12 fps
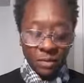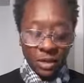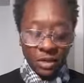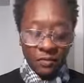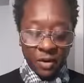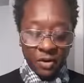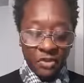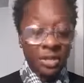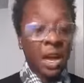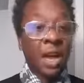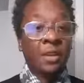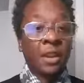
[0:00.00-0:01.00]
It's very
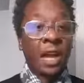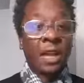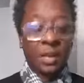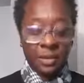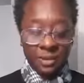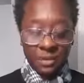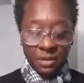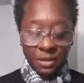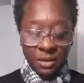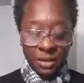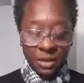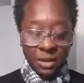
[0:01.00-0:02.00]
childlike.
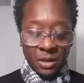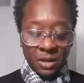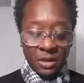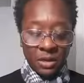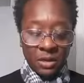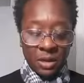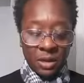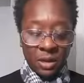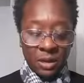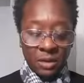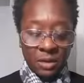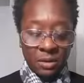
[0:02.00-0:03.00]

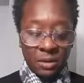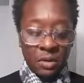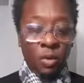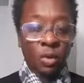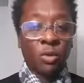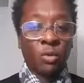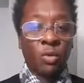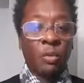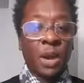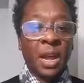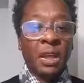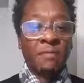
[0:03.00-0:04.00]
Uh, no other group
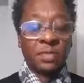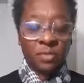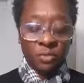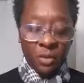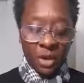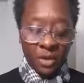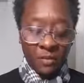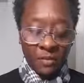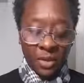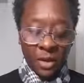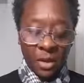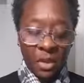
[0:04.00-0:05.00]
behaves this way.
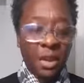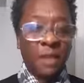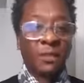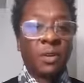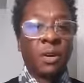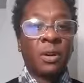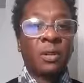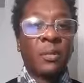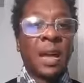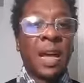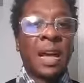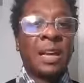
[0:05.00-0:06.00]
And then for the
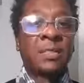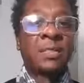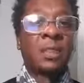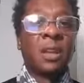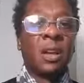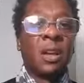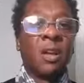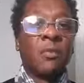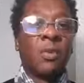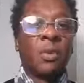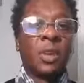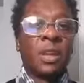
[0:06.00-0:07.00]
past
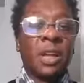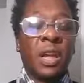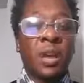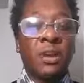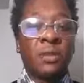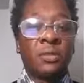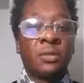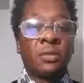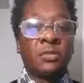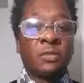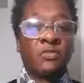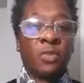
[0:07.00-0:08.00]
forty years,
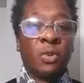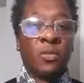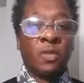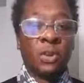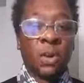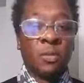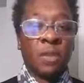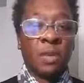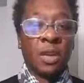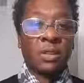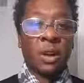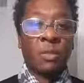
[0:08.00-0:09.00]
voting for
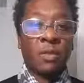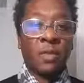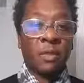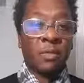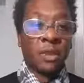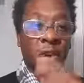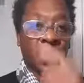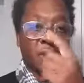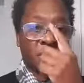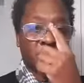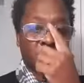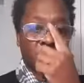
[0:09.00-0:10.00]
Democrats, all we've ever done
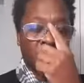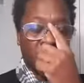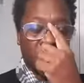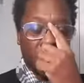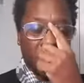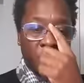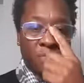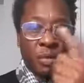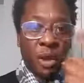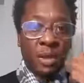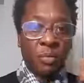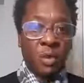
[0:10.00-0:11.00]
is just give the
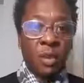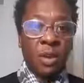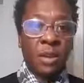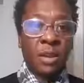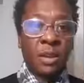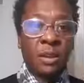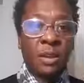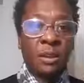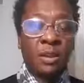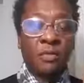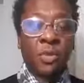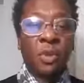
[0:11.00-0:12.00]
Democratic Party
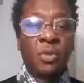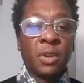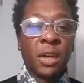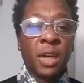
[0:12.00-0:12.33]
the vote.